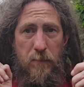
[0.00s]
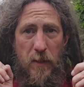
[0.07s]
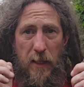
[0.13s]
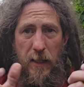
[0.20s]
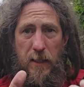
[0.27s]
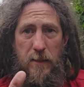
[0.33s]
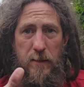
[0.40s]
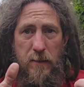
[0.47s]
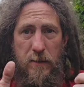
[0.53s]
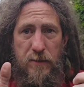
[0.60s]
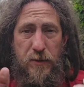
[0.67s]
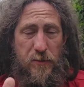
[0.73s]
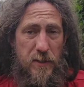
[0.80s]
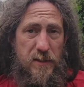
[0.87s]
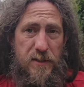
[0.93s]
in
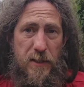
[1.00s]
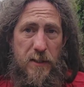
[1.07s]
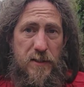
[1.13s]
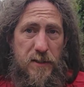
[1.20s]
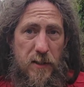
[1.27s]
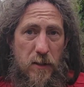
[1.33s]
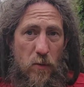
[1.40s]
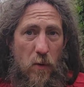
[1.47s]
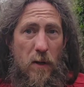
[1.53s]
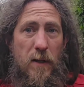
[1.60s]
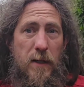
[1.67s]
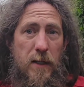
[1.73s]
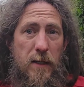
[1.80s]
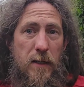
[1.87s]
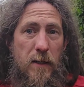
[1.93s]
360
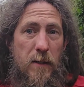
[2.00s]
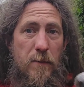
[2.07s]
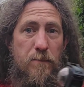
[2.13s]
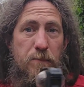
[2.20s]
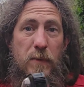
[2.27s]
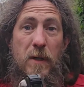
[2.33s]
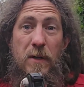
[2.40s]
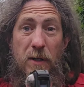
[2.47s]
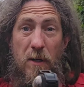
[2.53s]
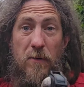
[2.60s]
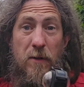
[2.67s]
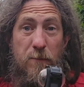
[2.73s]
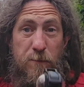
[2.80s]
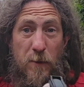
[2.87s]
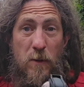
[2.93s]
quality,
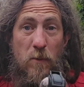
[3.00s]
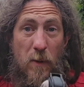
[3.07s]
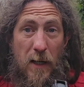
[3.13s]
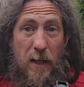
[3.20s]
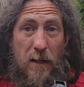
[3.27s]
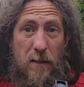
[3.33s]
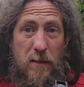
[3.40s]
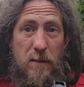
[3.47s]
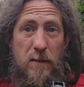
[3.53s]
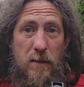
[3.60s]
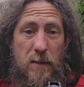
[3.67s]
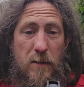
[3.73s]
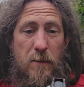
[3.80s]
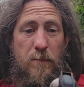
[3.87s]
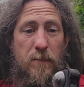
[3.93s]
knowing full well
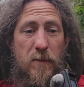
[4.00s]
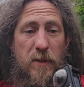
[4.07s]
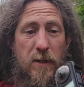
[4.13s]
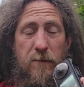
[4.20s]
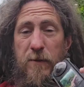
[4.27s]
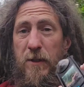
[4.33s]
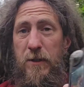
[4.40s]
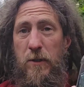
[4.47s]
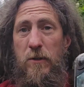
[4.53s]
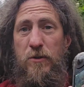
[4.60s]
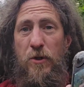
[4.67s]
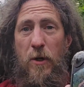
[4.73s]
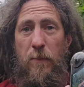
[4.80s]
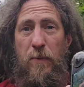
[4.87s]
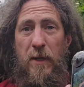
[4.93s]
that if you do
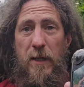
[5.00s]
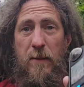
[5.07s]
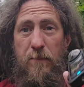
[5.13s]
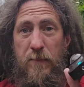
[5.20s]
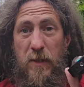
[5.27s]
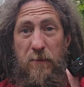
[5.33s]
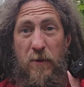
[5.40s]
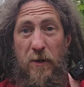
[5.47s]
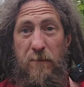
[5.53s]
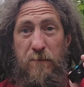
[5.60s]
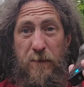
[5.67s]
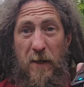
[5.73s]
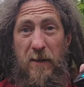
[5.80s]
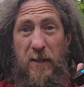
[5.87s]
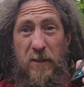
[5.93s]
drop it, you've got a
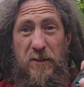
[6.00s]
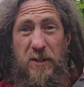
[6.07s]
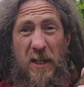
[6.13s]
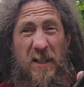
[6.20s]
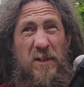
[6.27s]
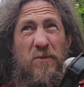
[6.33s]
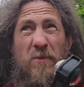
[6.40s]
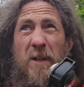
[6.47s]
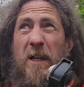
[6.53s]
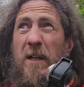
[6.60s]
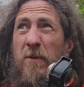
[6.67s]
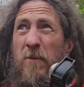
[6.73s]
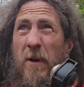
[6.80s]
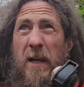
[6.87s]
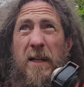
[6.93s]
very good chance. Really
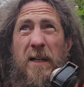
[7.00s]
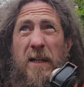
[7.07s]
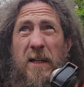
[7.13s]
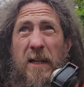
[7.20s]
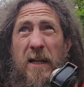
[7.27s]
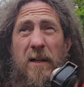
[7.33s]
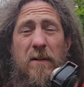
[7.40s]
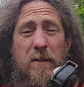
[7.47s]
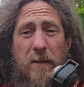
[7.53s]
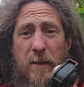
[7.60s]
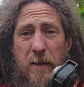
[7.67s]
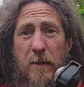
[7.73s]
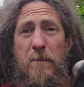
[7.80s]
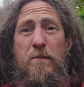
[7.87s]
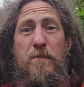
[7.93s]
raining now,
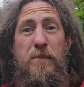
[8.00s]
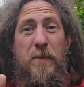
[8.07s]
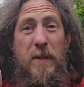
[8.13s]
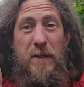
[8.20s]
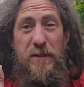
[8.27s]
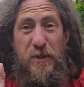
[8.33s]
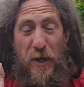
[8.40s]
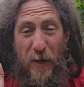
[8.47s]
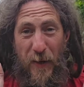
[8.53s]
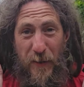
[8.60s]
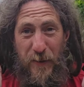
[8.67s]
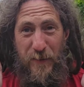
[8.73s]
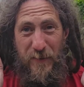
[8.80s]
so